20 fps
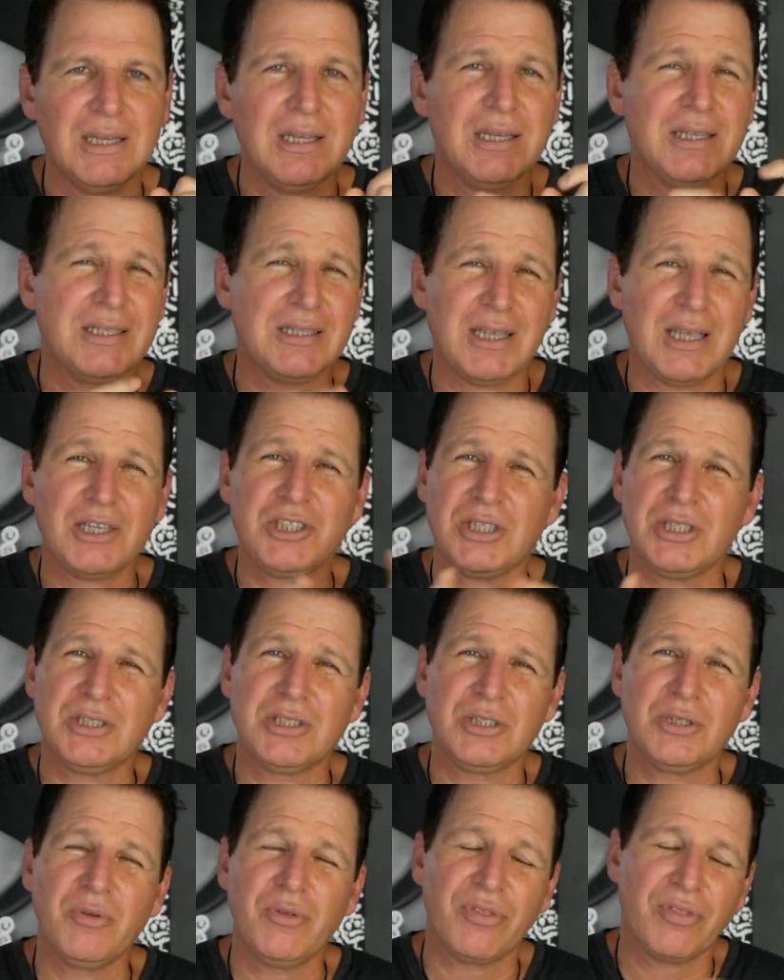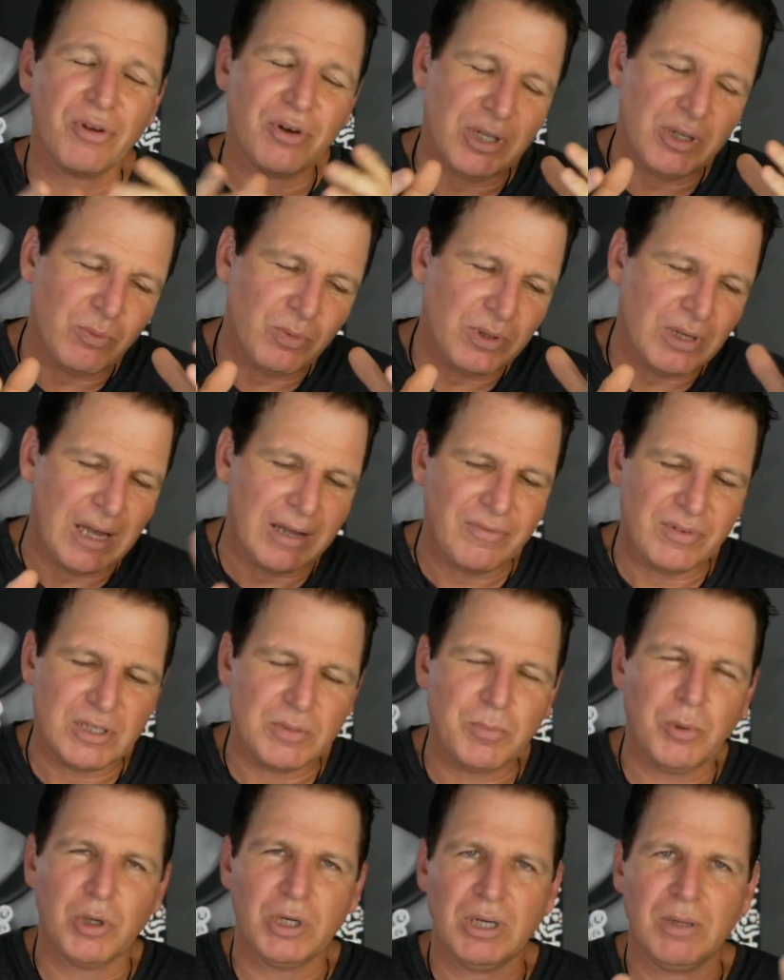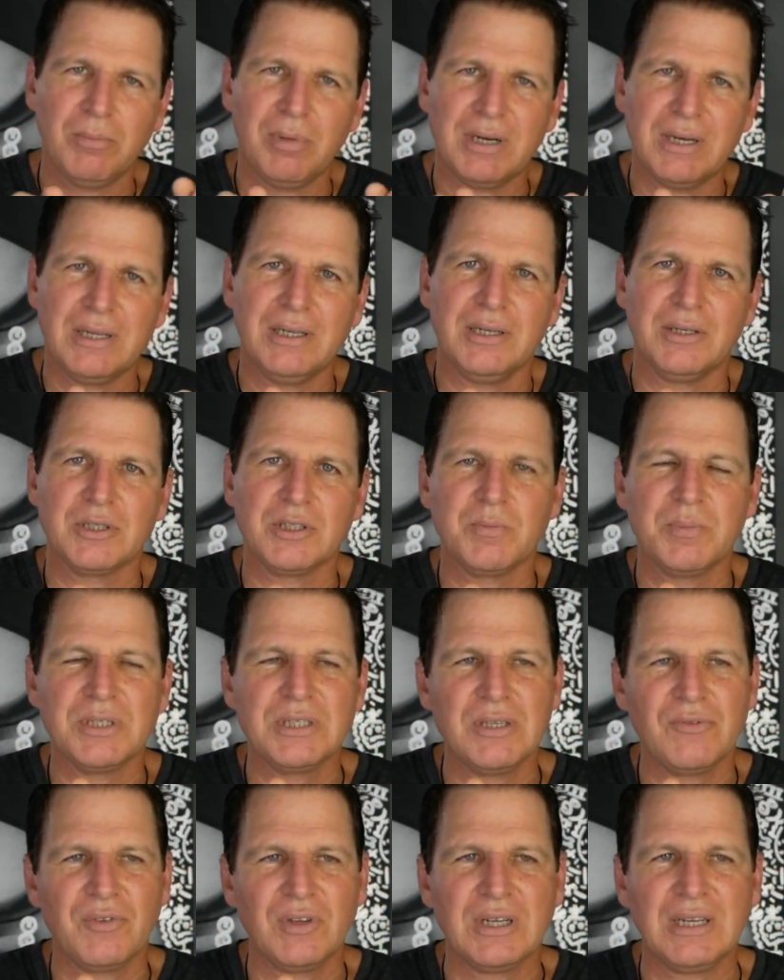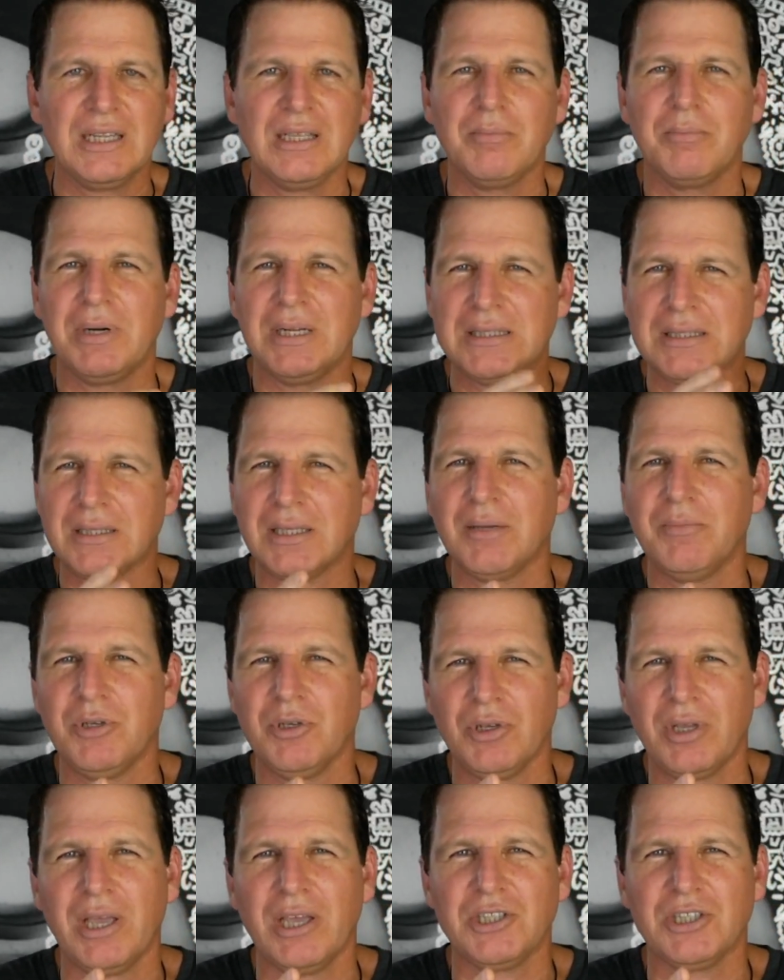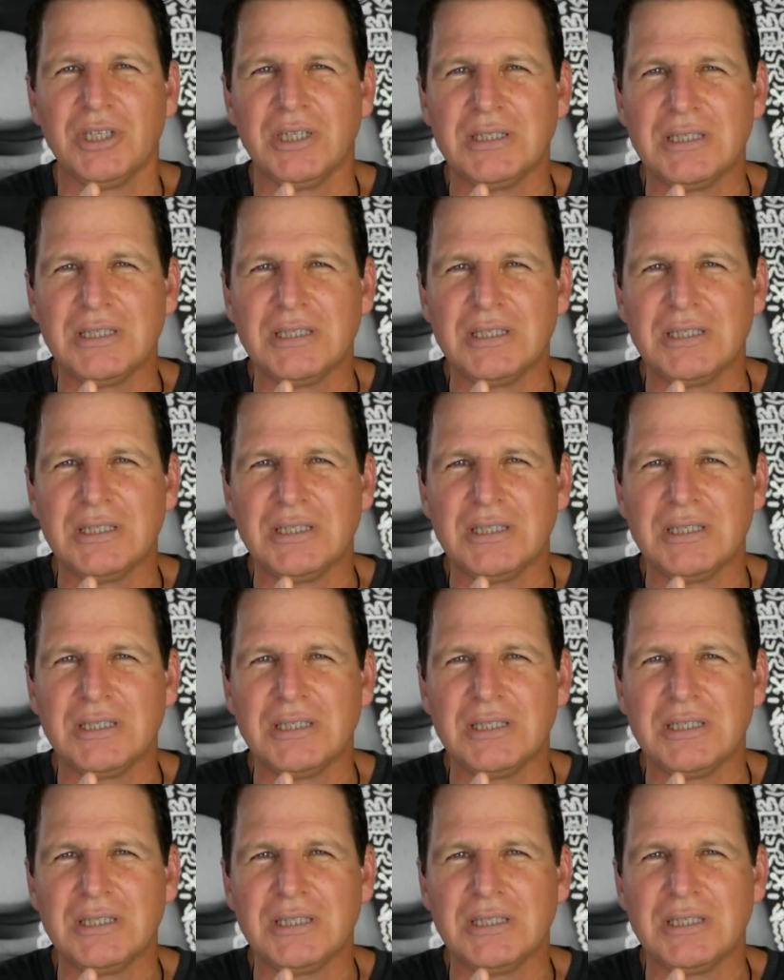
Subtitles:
Section 230, we haven't spoken about it here specifically, but it's a Communication